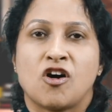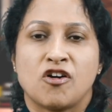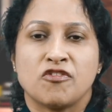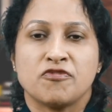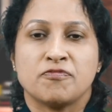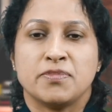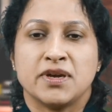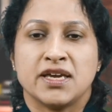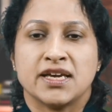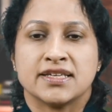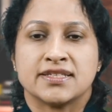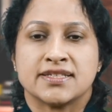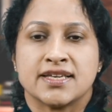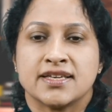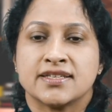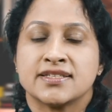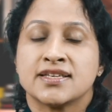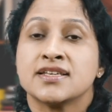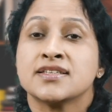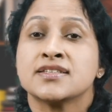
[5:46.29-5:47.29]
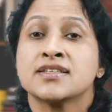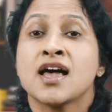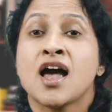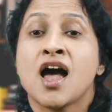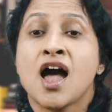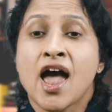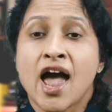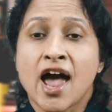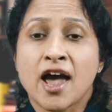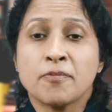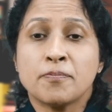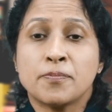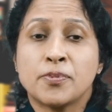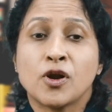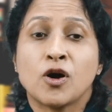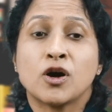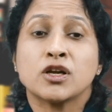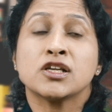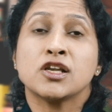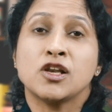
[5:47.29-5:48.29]
of BSSS have
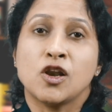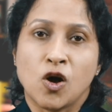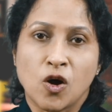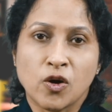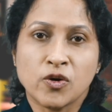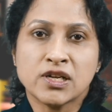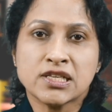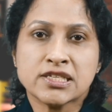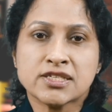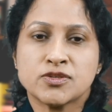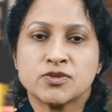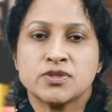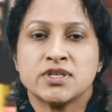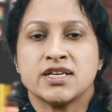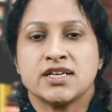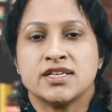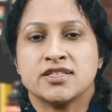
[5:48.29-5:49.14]
brought laurels to the